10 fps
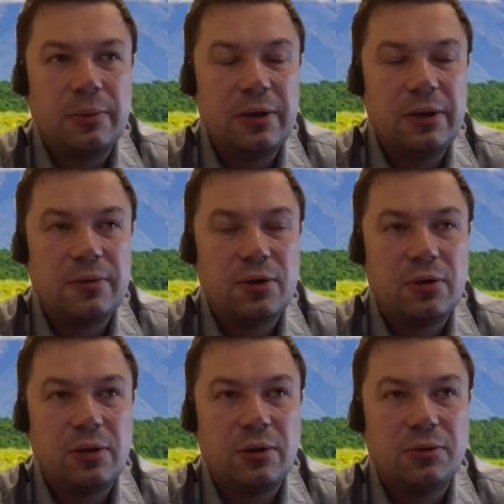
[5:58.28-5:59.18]
And
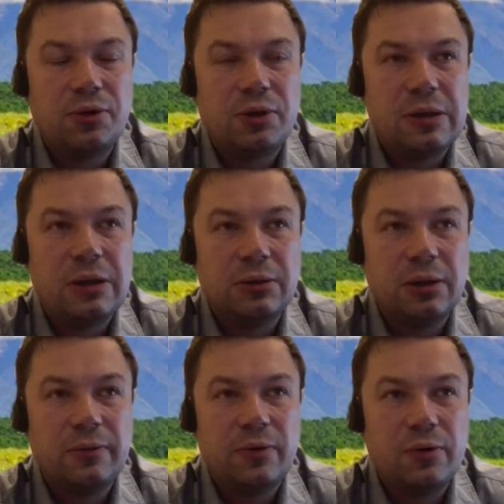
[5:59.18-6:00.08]
if there are
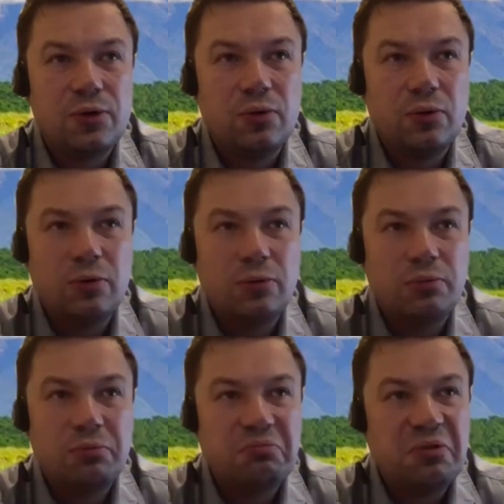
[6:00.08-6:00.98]
any
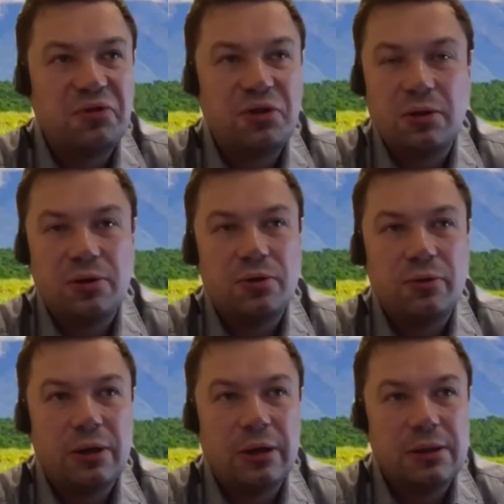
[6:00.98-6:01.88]

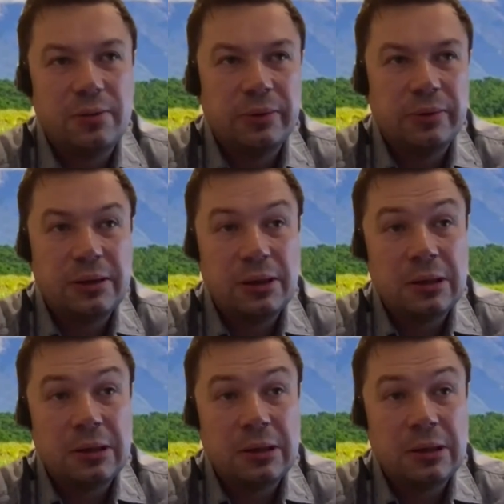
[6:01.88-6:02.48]
doubts, any